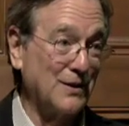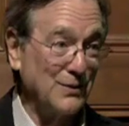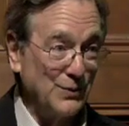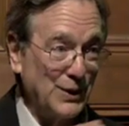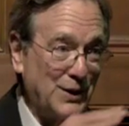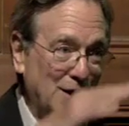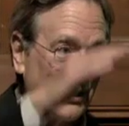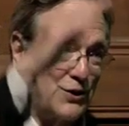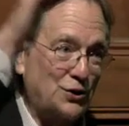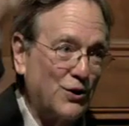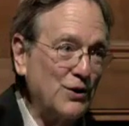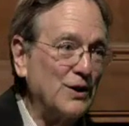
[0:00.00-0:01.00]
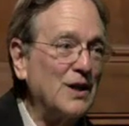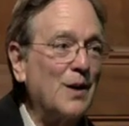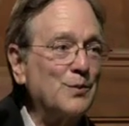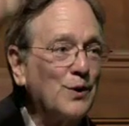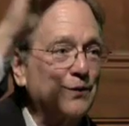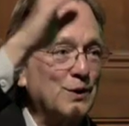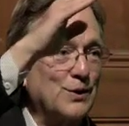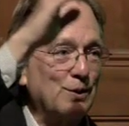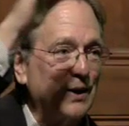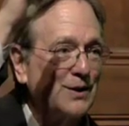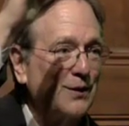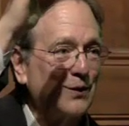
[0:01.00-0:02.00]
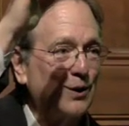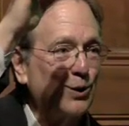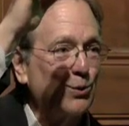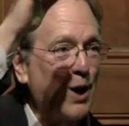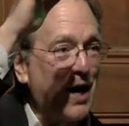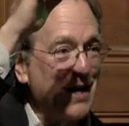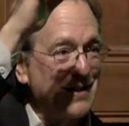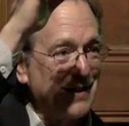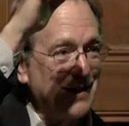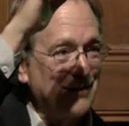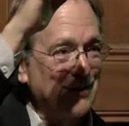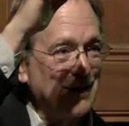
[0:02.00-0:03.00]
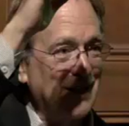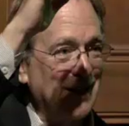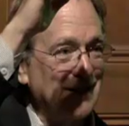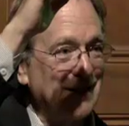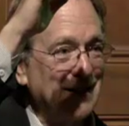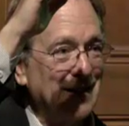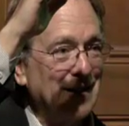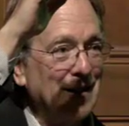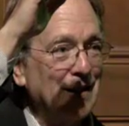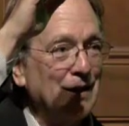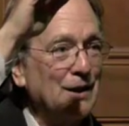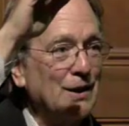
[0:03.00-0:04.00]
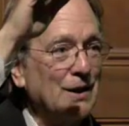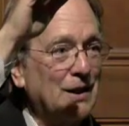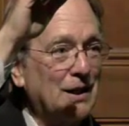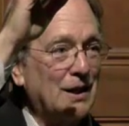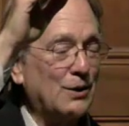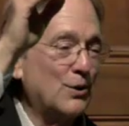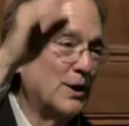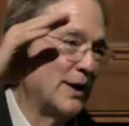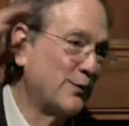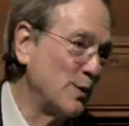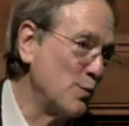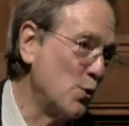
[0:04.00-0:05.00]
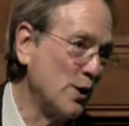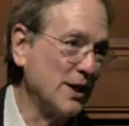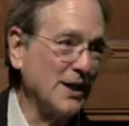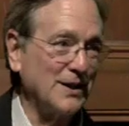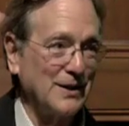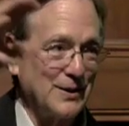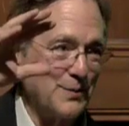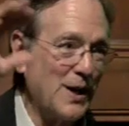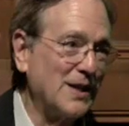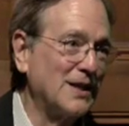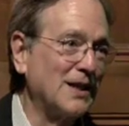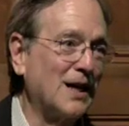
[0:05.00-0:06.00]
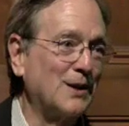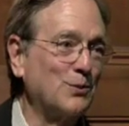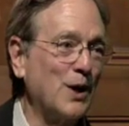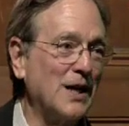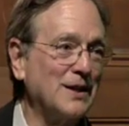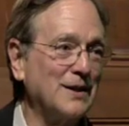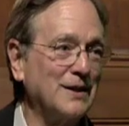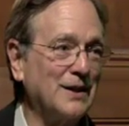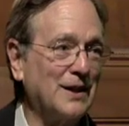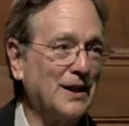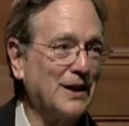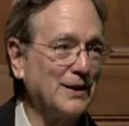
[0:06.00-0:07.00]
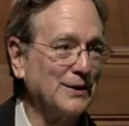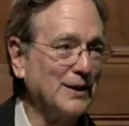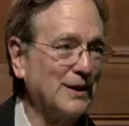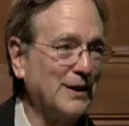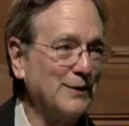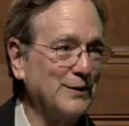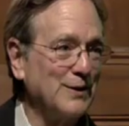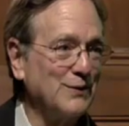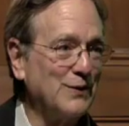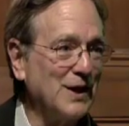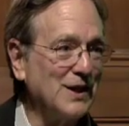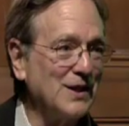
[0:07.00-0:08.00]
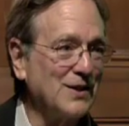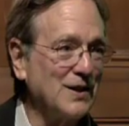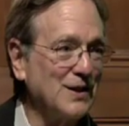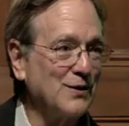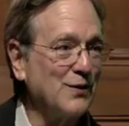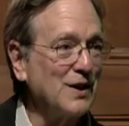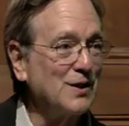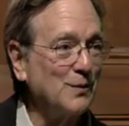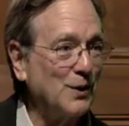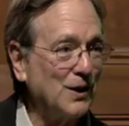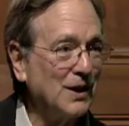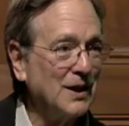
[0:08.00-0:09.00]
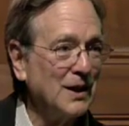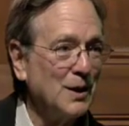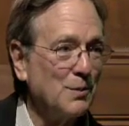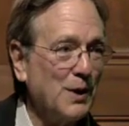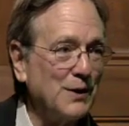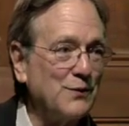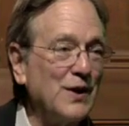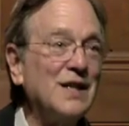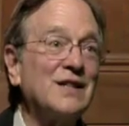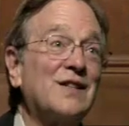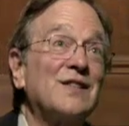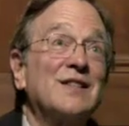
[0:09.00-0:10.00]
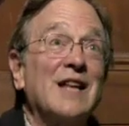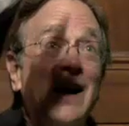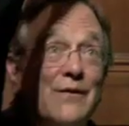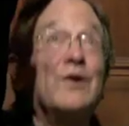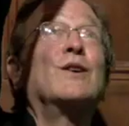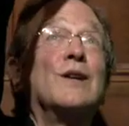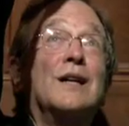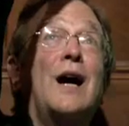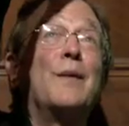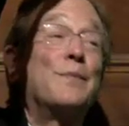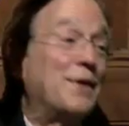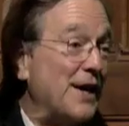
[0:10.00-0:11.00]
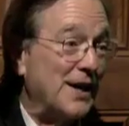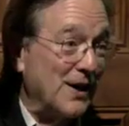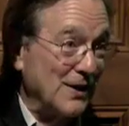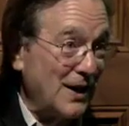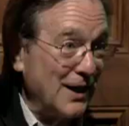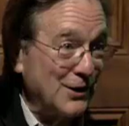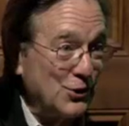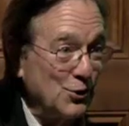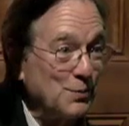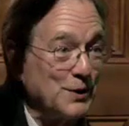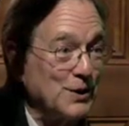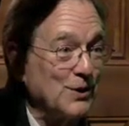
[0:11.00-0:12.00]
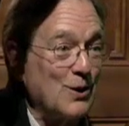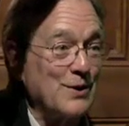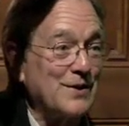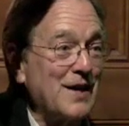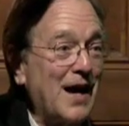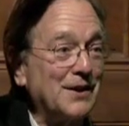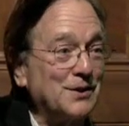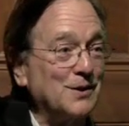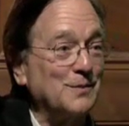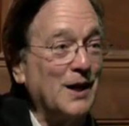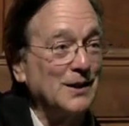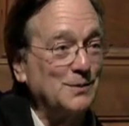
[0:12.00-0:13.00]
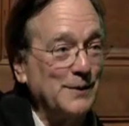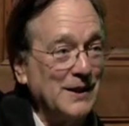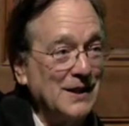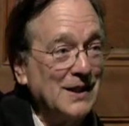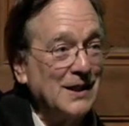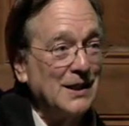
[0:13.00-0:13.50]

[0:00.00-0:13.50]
within a certain number of degrees of the horizon every night or every morning, depending on when Venus is visible. But Venus is never up there like Jupiter or Saturn might be.